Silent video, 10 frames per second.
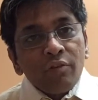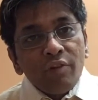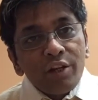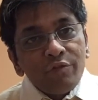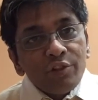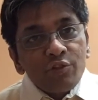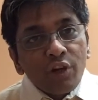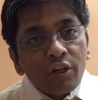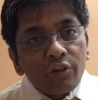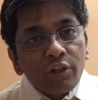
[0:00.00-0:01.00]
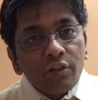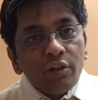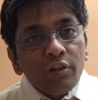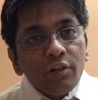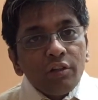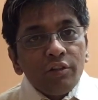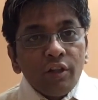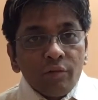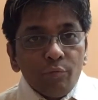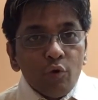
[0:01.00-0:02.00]
When we started
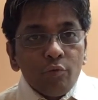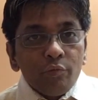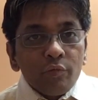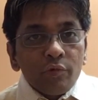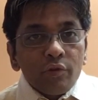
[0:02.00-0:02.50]
the boom,